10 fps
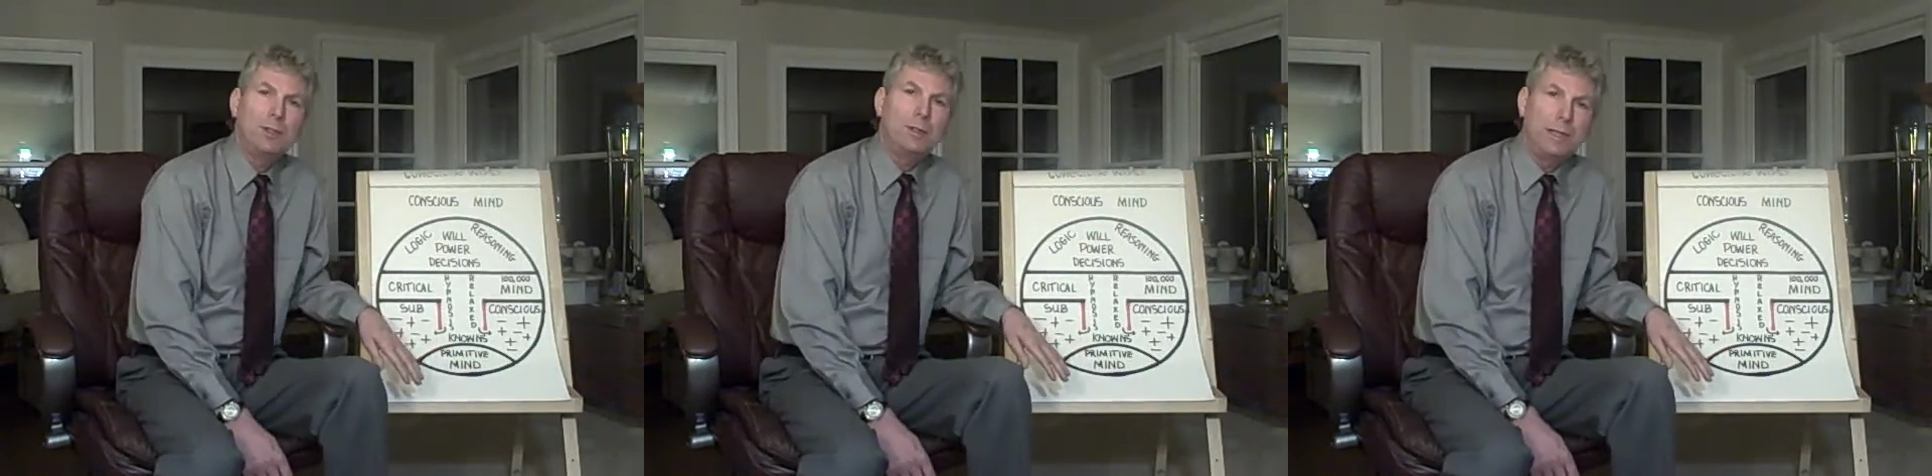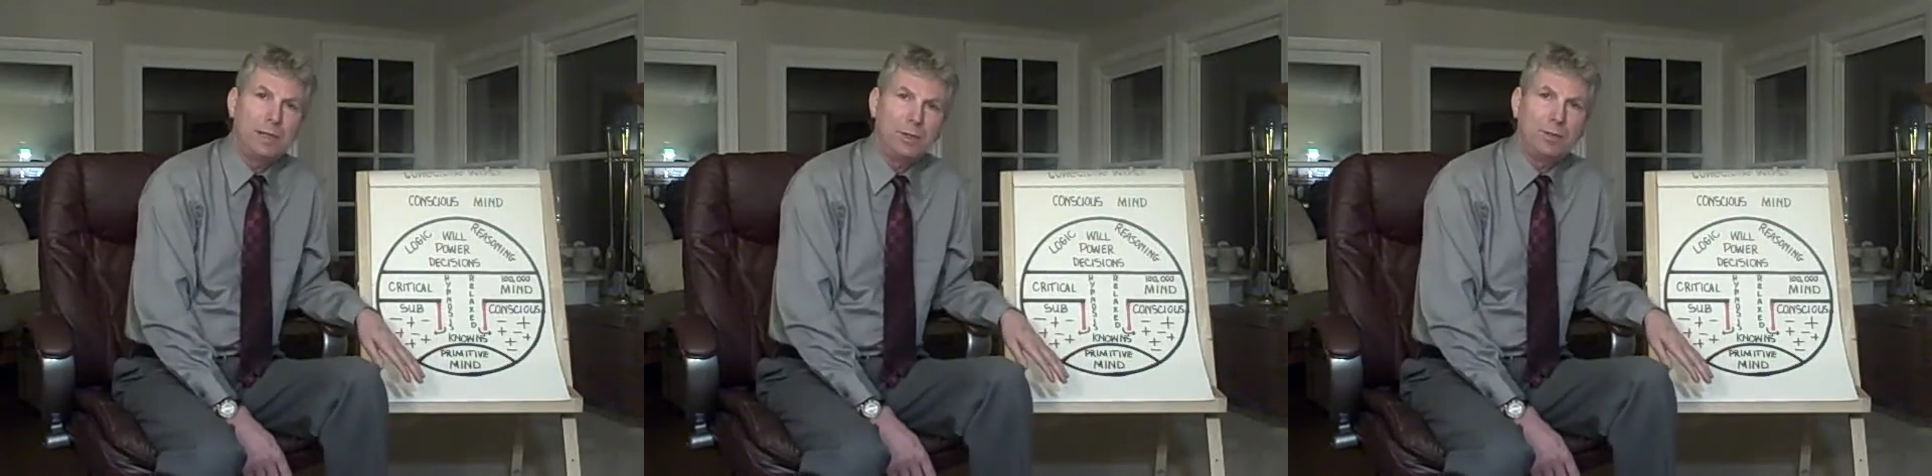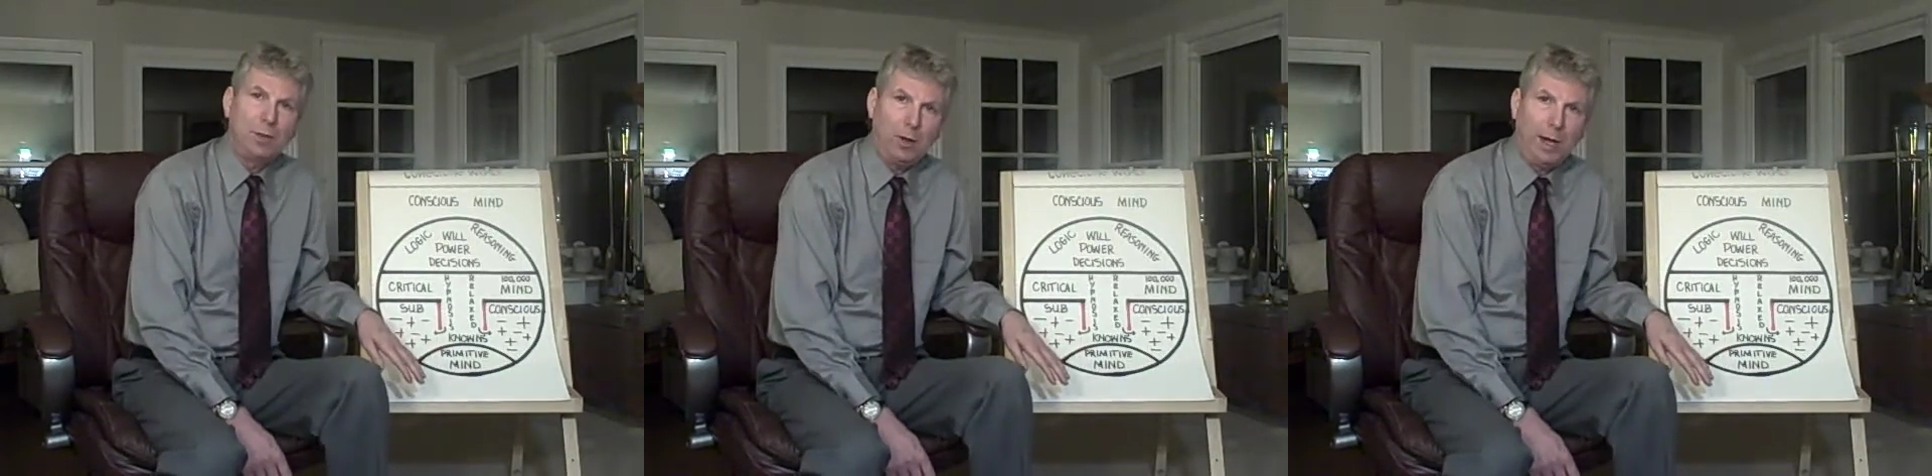at the ends
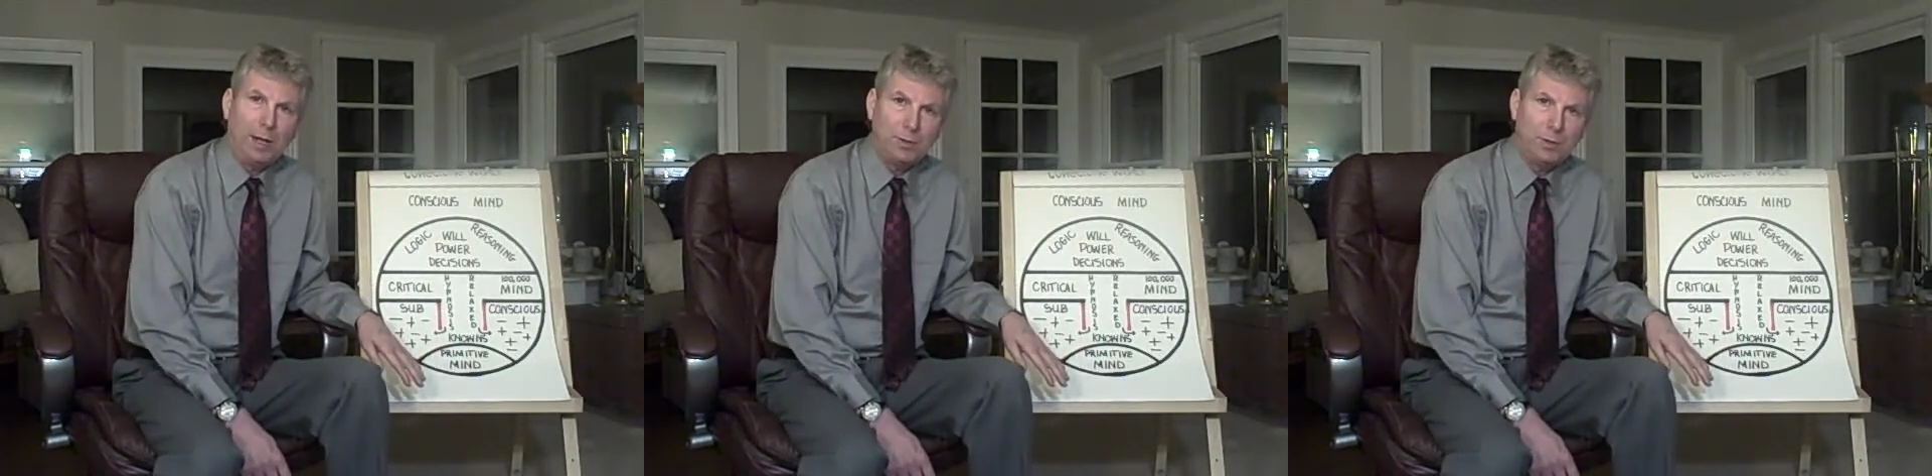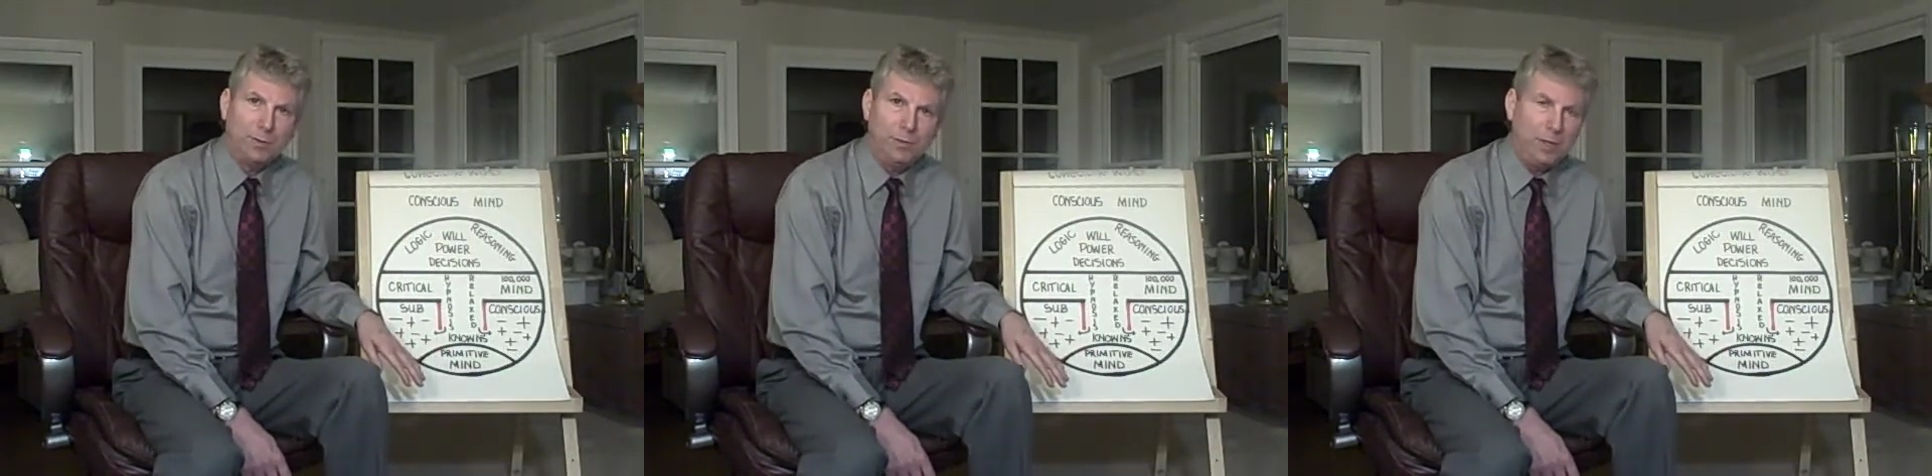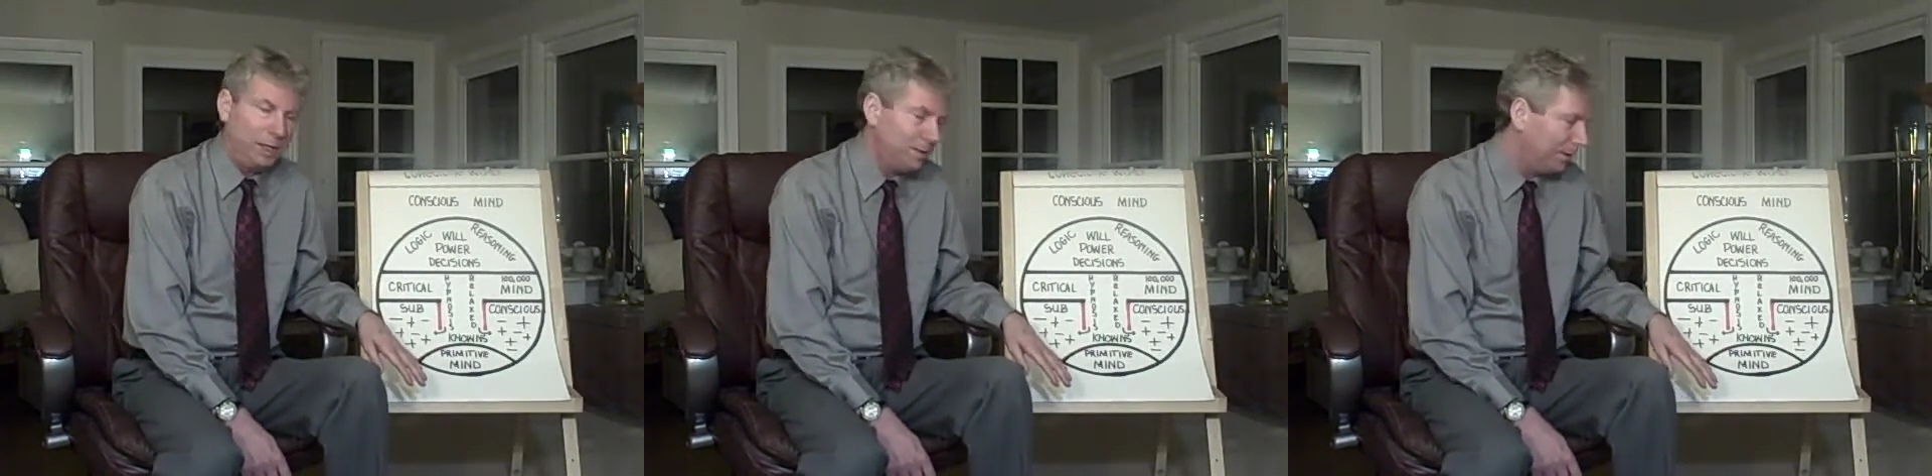of your hands and
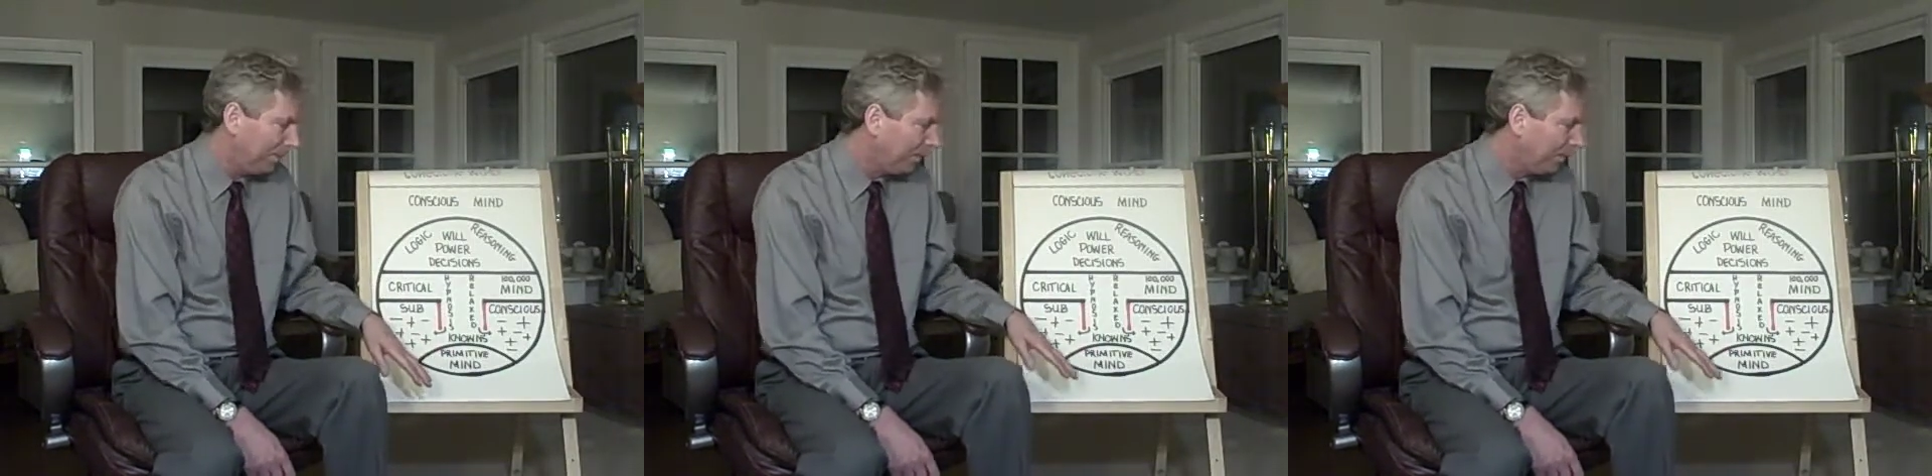feet.